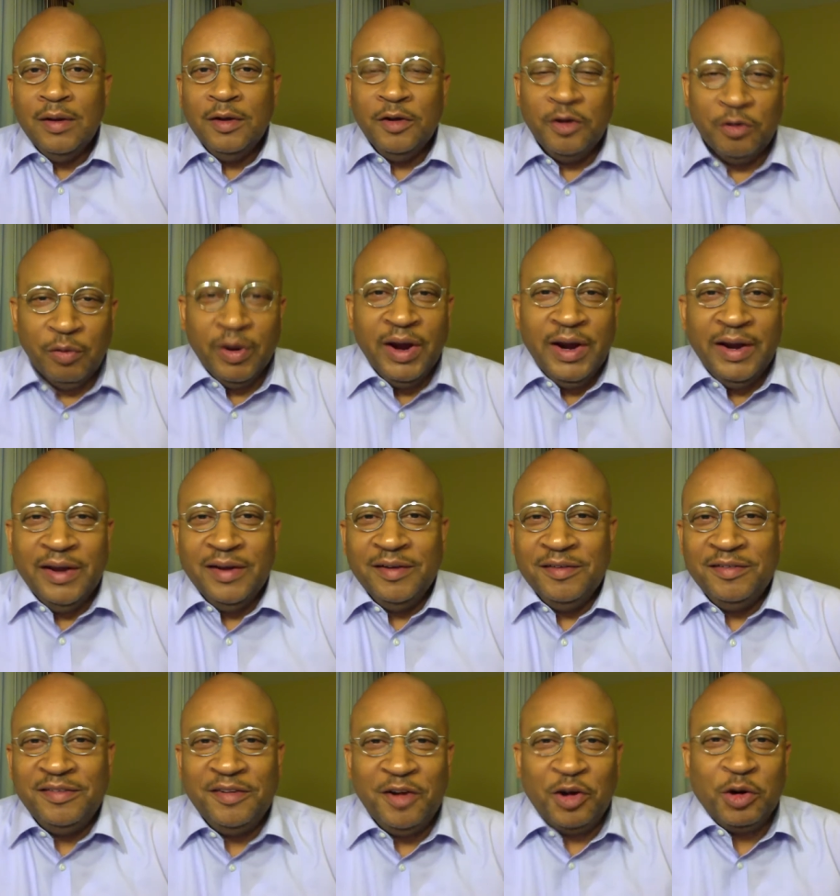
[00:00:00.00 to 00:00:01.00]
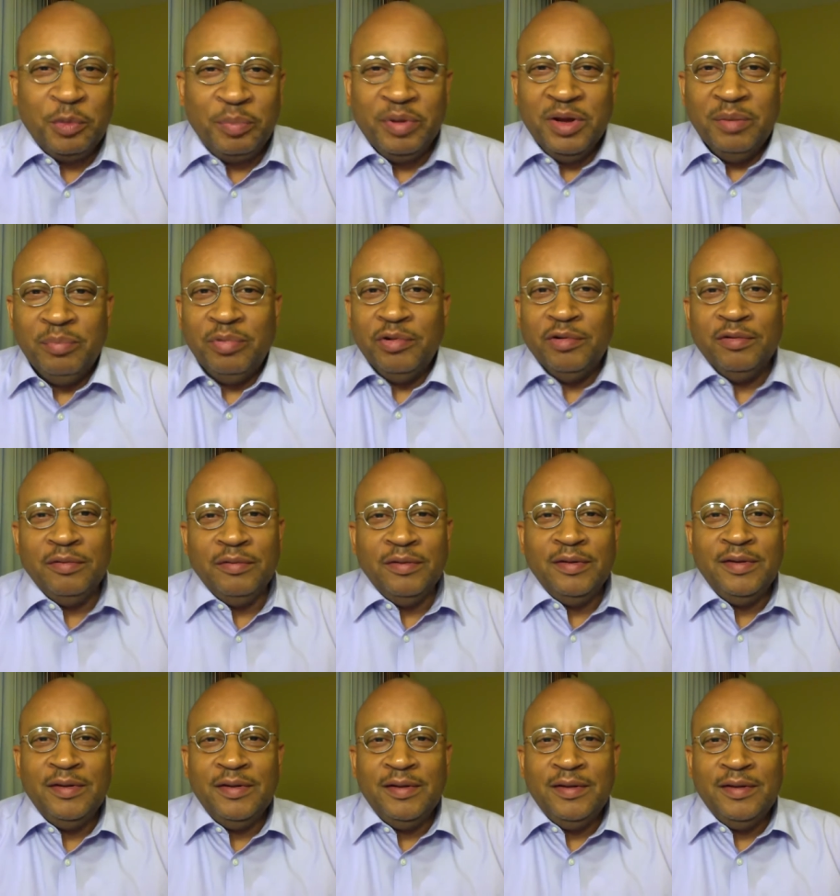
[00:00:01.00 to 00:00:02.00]
Greetings, young people.
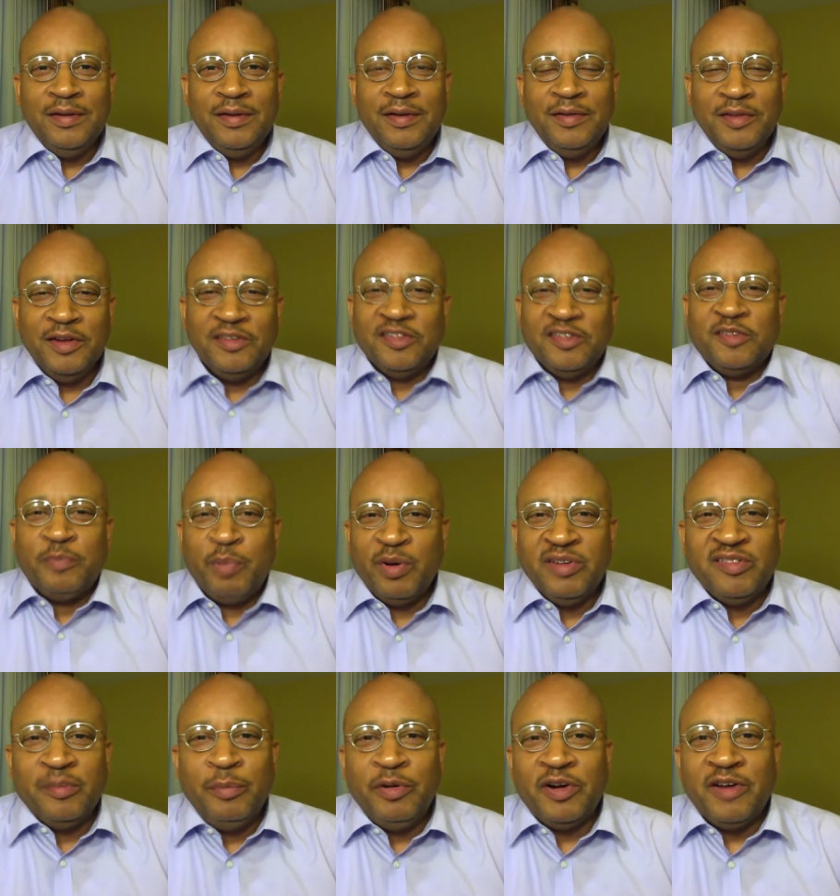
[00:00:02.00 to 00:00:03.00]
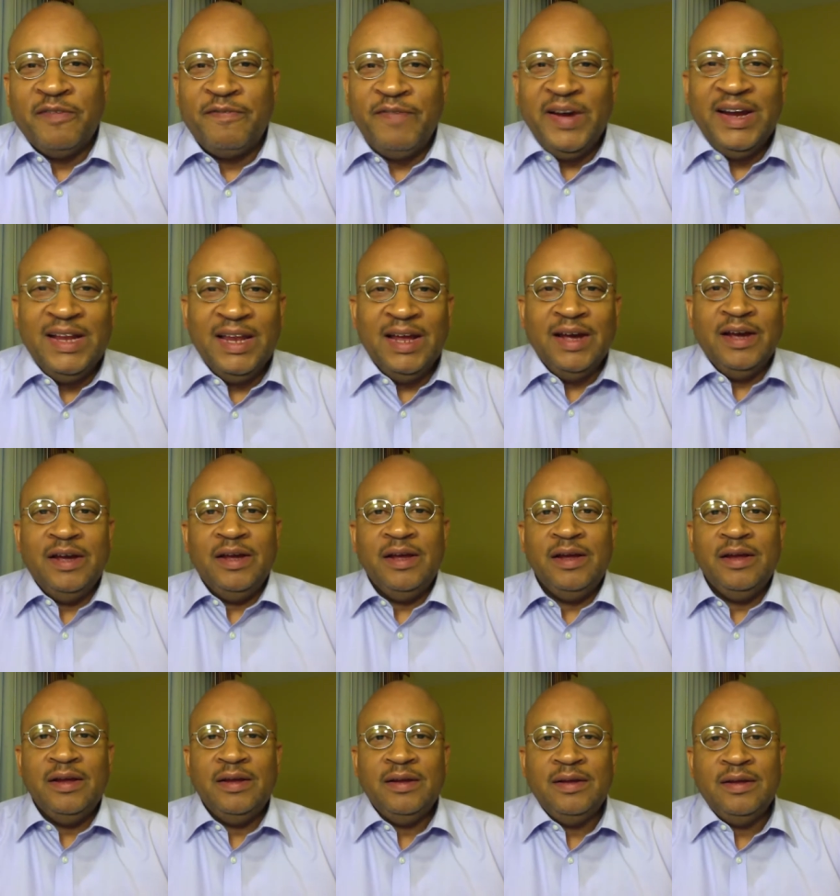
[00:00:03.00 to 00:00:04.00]
This is Principal
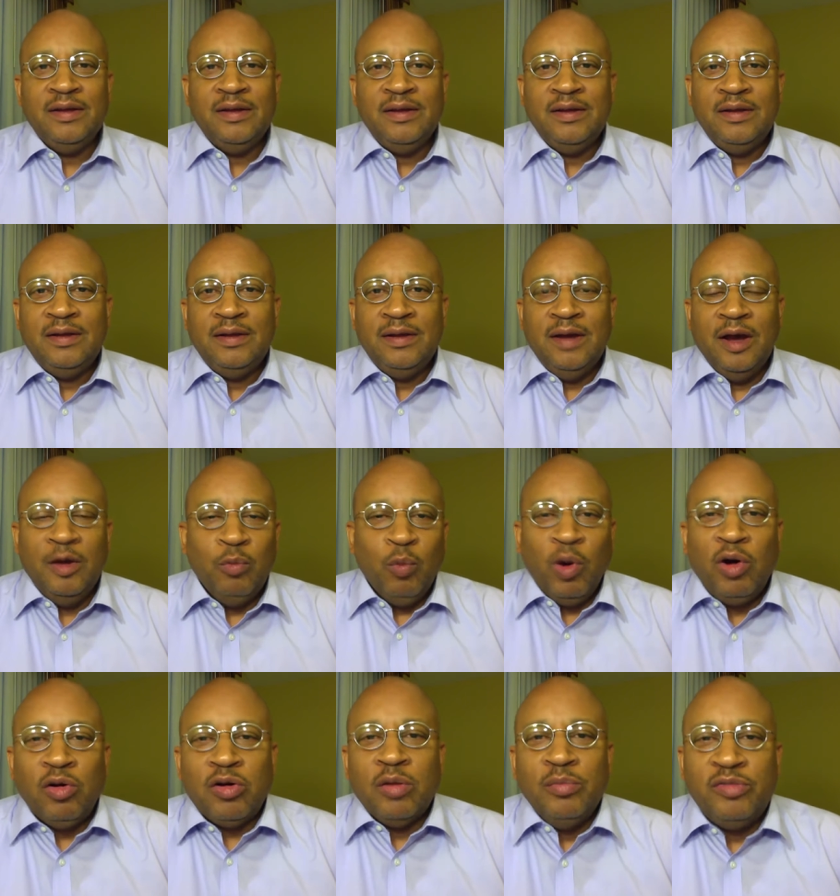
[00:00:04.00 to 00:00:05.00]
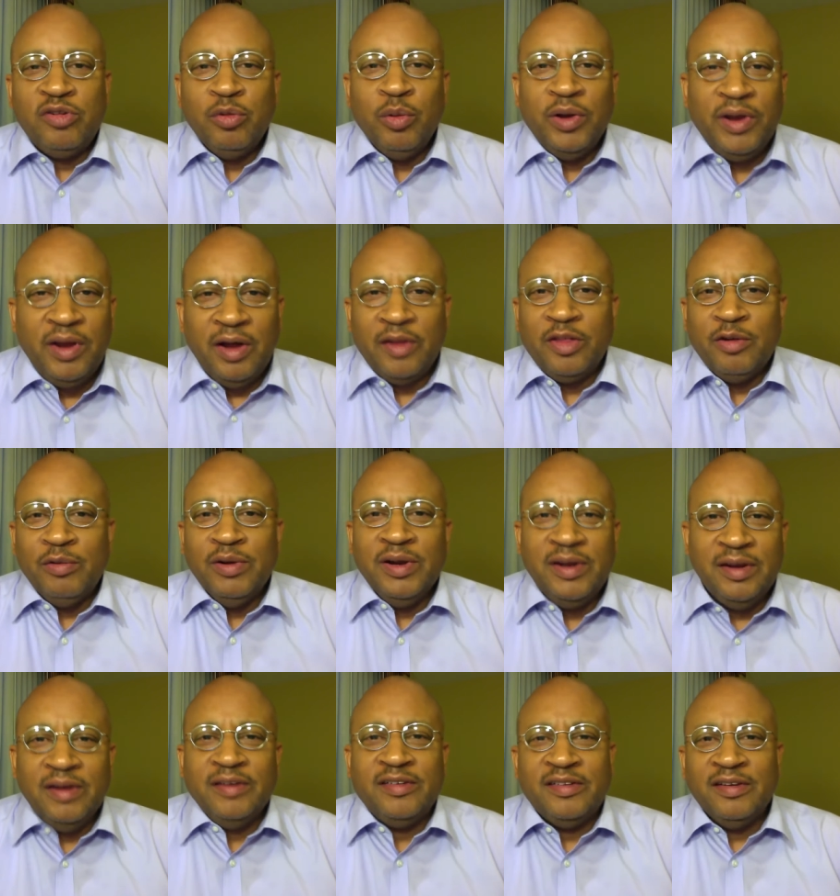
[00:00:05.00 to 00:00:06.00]
Kafele, and welcome to another
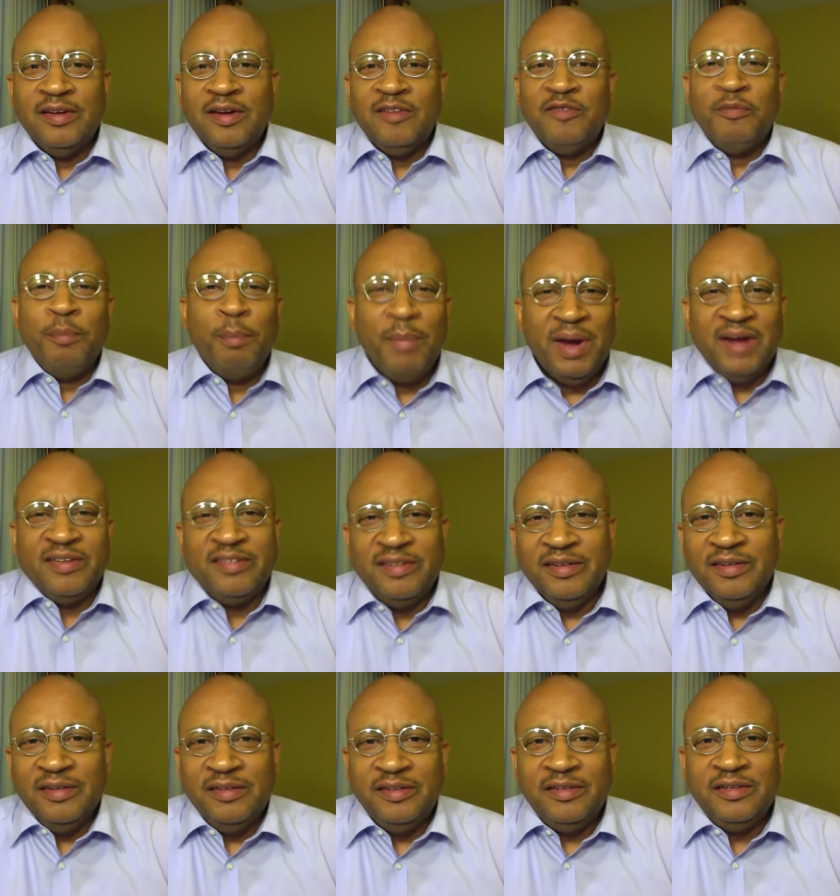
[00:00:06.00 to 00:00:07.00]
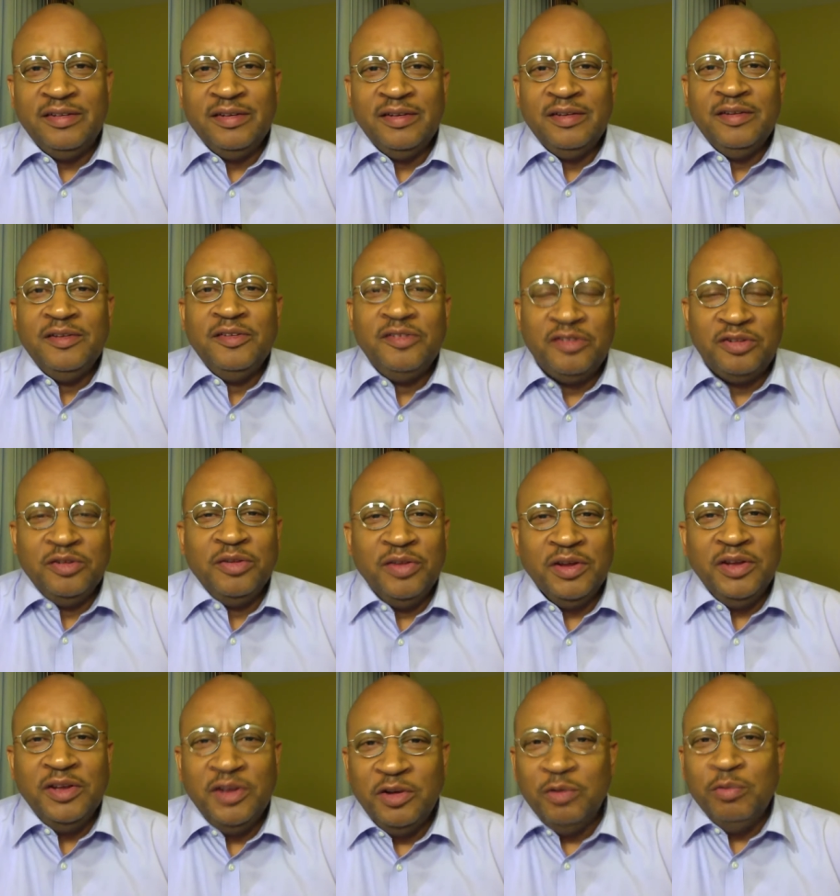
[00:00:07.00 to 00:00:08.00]
edition of Message to the
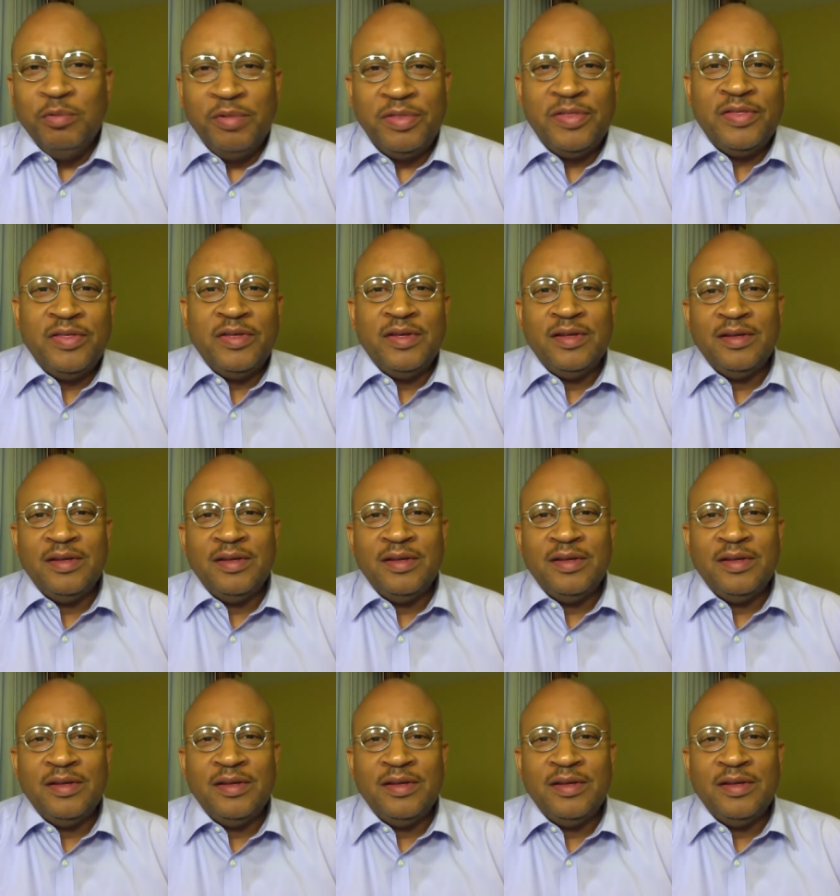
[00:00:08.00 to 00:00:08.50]
Youth.